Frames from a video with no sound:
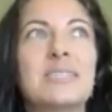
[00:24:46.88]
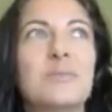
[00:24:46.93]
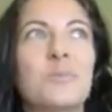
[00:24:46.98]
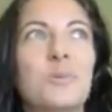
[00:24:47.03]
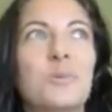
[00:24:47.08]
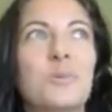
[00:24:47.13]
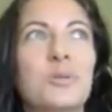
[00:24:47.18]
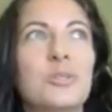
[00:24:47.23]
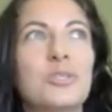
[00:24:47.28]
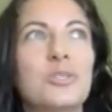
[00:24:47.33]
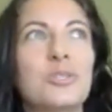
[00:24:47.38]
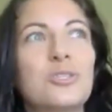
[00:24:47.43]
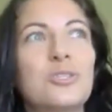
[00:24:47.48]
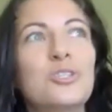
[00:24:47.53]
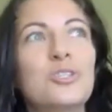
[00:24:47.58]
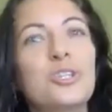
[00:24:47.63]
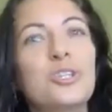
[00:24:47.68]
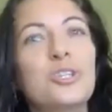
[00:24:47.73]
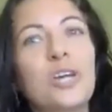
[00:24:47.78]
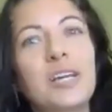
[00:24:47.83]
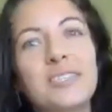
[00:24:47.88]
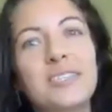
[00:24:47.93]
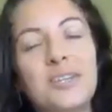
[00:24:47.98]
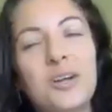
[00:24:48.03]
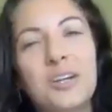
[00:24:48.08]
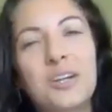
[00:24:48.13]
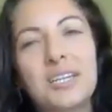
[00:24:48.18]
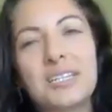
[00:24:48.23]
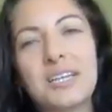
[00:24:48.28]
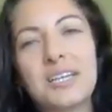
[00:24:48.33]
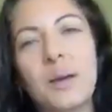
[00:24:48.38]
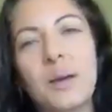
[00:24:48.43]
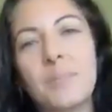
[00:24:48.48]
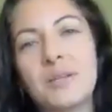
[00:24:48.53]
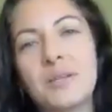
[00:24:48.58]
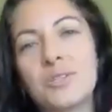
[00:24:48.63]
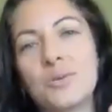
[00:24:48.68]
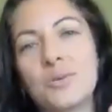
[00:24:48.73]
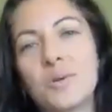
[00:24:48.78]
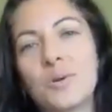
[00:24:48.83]
we're just starting to come
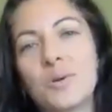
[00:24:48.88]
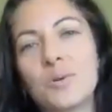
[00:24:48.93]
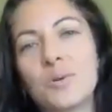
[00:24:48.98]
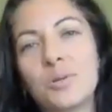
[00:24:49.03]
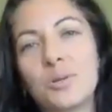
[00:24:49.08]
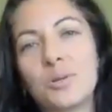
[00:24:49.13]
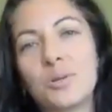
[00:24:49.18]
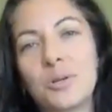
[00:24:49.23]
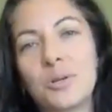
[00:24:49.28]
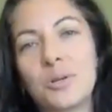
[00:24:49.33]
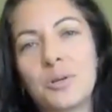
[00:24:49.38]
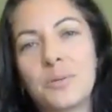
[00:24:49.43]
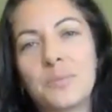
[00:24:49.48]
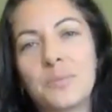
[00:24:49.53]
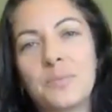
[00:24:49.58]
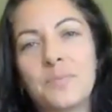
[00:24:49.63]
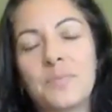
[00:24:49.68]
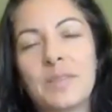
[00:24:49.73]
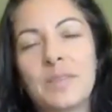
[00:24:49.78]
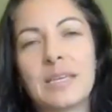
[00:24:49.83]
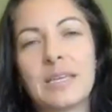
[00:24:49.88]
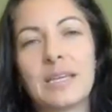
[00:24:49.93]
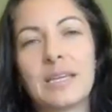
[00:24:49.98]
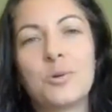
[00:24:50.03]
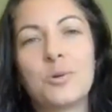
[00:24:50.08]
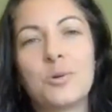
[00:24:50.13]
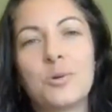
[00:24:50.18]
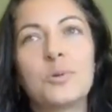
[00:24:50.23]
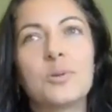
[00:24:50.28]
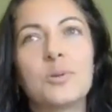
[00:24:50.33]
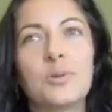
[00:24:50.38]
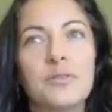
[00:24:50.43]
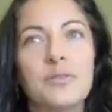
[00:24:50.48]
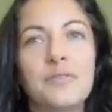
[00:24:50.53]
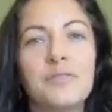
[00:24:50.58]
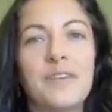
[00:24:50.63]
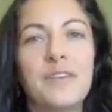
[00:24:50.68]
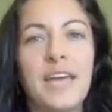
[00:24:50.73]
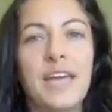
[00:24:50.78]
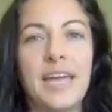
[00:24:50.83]
into a cooler
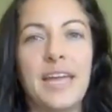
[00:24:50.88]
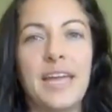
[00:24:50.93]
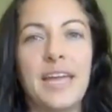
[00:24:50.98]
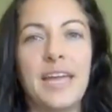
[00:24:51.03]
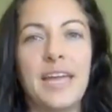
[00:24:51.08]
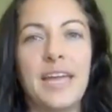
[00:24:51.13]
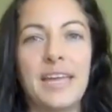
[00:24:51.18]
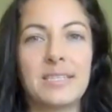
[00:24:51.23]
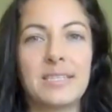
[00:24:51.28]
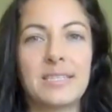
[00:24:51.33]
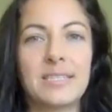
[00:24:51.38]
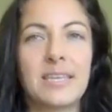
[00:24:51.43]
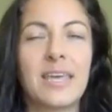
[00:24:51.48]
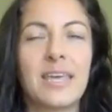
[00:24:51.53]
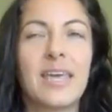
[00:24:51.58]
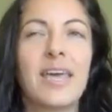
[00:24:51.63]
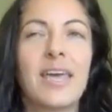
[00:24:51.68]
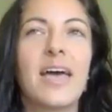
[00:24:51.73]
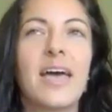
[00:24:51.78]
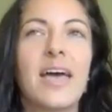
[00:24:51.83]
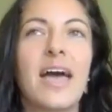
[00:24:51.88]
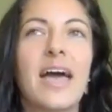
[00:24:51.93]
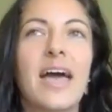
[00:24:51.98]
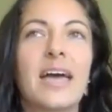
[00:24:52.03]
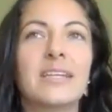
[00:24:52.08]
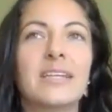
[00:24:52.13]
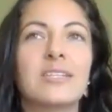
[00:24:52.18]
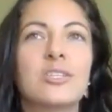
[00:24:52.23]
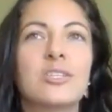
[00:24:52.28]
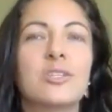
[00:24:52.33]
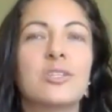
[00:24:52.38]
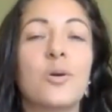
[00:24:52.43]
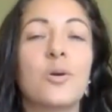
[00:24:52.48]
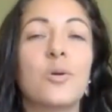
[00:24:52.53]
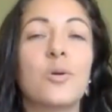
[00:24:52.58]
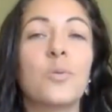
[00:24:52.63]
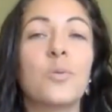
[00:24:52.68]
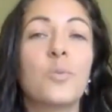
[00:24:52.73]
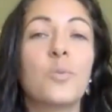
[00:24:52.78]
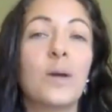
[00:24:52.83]
phase. And
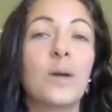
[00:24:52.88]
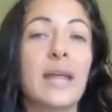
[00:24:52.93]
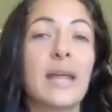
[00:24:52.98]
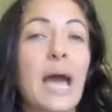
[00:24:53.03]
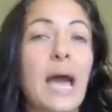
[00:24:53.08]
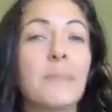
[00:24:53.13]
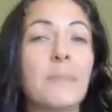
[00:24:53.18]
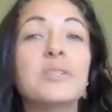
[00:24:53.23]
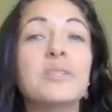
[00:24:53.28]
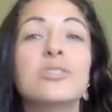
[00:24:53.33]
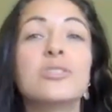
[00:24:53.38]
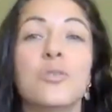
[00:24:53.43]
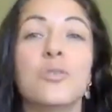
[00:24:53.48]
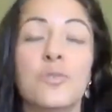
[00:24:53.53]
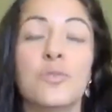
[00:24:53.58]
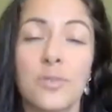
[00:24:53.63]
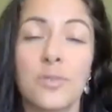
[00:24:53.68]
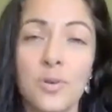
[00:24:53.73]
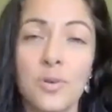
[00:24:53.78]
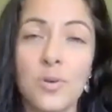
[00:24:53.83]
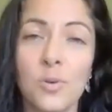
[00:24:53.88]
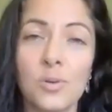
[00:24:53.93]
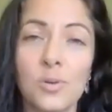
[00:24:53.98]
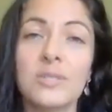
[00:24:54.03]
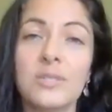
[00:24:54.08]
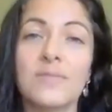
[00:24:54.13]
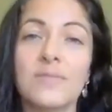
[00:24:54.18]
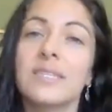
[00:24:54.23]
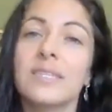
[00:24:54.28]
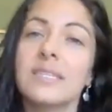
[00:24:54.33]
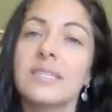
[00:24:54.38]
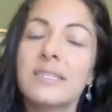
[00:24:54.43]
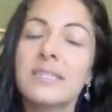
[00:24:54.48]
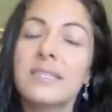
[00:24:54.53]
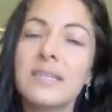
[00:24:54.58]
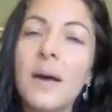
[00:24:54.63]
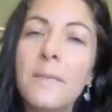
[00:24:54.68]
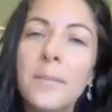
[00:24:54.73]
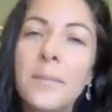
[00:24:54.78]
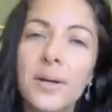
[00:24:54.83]
so what happens over the course of the
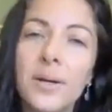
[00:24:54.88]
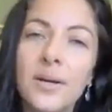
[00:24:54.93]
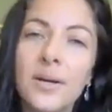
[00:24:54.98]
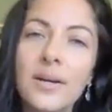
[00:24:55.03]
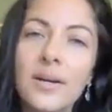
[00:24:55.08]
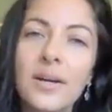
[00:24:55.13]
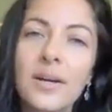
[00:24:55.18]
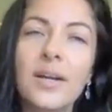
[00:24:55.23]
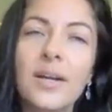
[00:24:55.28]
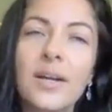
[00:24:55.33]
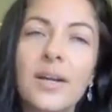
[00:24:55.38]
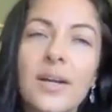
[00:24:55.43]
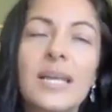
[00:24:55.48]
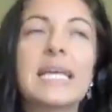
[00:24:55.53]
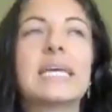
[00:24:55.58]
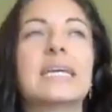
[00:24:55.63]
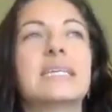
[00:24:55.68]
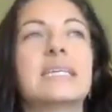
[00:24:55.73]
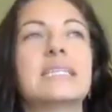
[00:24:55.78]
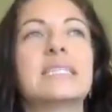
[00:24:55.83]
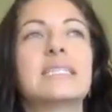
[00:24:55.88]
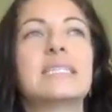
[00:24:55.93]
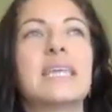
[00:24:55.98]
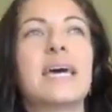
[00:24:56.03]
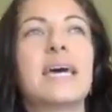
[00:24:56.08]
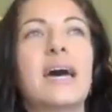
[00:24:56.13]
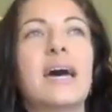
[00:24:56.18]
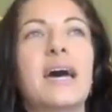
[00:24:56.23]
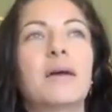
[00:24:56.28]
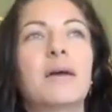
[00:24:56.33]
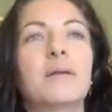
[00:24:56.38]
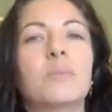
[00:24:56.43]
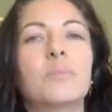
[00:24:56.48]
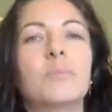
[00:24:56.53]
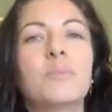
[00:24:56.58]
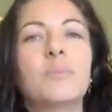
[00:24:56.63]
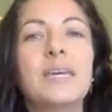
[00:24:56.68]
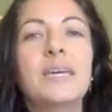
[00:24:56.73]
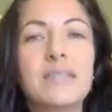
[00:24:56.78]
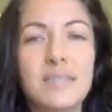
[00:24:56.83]
summer is that
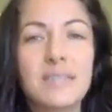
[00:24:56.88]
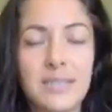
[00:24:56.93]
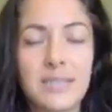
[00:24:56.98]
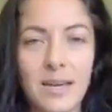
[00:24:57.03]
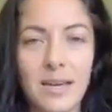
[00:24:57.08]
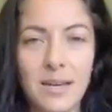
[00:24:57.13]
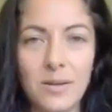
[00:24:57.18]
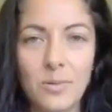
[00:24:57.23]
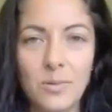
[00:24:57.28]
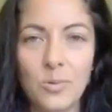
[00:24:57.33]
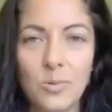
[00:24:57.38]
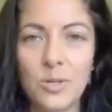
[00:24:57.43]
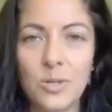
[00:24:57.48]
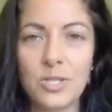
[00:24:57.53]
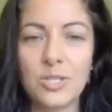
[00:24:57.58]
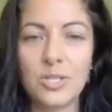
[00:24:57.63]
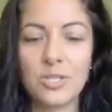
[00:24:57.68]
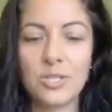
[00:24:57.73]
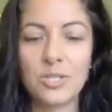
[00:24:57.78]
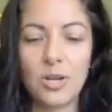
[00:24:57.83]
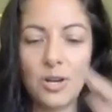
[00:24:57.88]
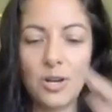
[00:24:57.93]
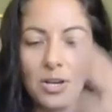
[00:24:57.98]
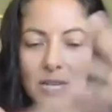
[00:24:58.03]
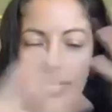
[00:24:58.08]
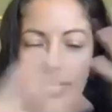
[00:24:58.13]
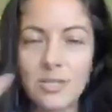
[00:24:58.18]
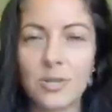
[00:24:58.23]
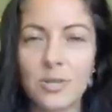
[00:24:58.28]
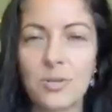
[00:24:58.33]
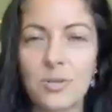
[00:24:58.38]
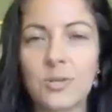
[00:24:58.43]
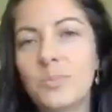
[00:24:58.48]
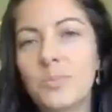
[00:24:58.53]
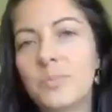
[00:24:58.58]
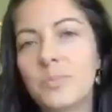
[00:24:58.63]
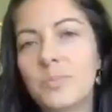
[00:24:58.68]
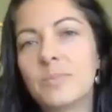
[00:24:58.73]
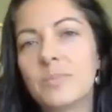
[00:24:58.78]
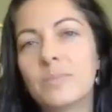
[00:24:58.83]
Pitta, which is our
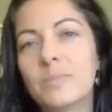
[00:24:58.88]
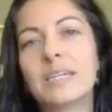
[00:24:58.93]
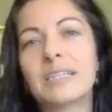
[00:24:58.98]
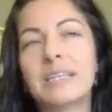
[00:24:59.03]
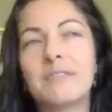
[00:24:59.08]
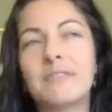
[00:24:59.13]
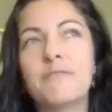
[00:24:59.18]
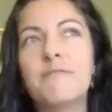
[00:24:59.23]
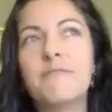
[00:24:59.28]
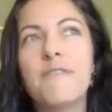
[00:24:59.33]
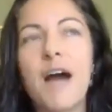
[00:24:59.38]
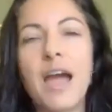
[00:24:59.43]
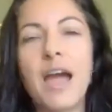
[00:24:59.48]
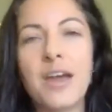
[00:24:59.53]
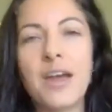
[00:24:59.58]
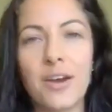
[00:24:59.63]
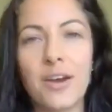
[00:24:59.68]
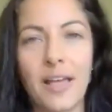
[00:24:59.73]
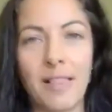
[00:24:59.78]
internal bodily fire